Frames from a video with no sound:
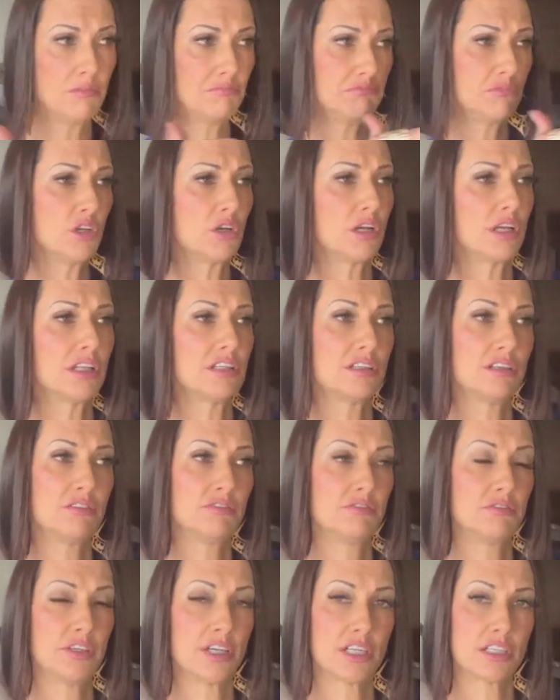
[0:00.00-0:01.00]
Look at the
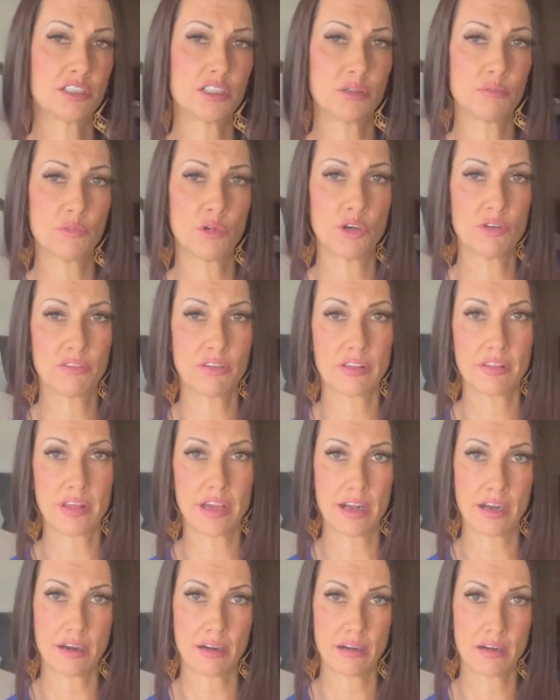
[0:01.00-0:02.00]
victim over
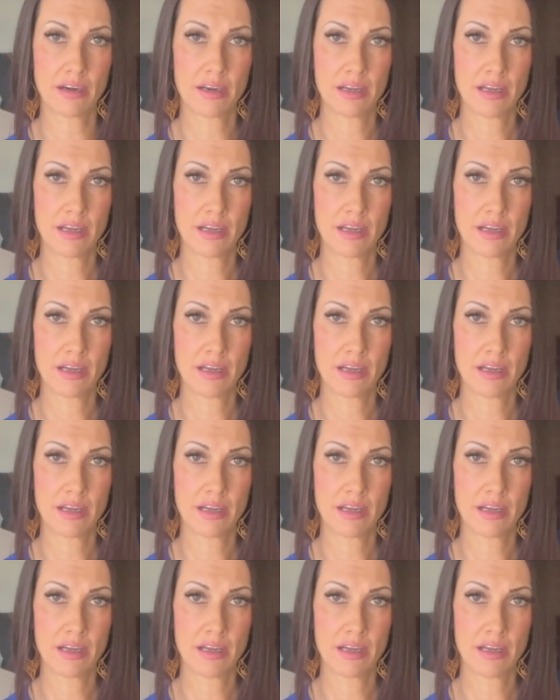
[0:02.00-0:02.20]
there.